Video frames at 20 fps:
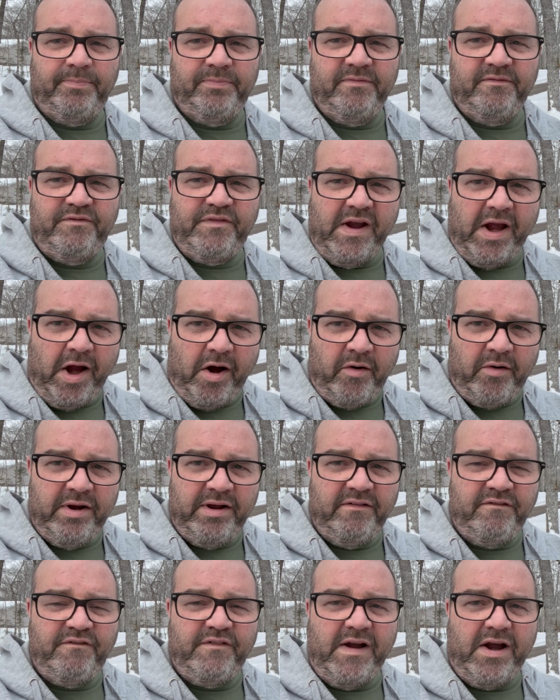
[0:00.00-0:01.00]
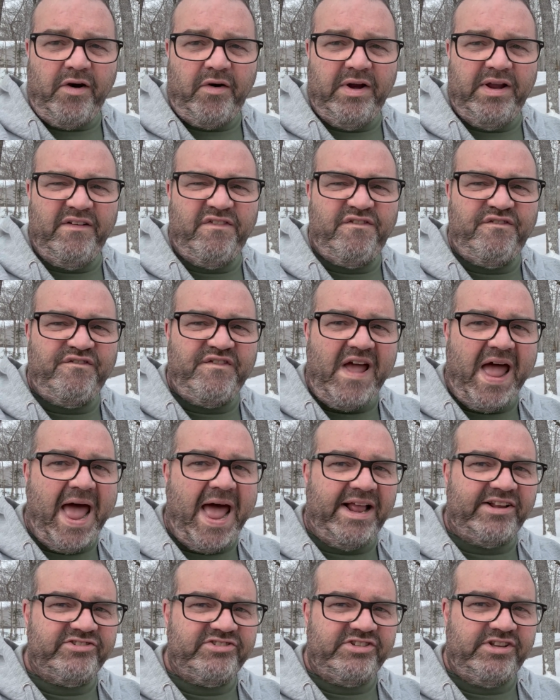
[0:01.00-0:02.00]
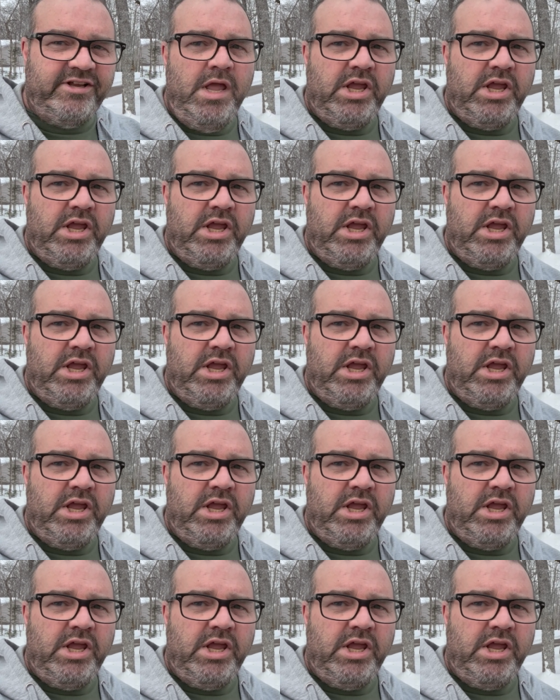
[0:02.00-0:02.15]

Very, very fast